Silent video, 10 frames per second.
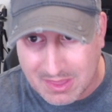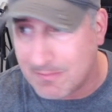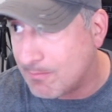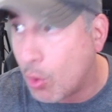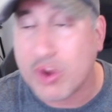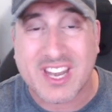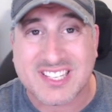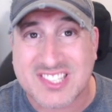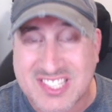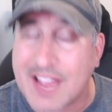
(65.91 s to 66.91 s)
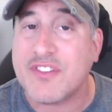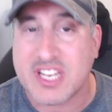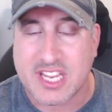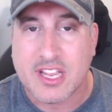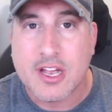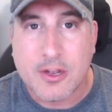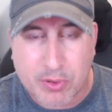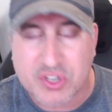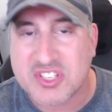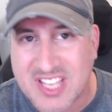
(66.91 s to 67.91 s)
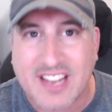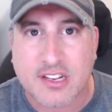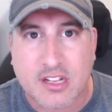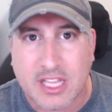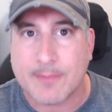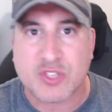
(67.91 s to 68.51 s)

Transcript: more than a 70% clip.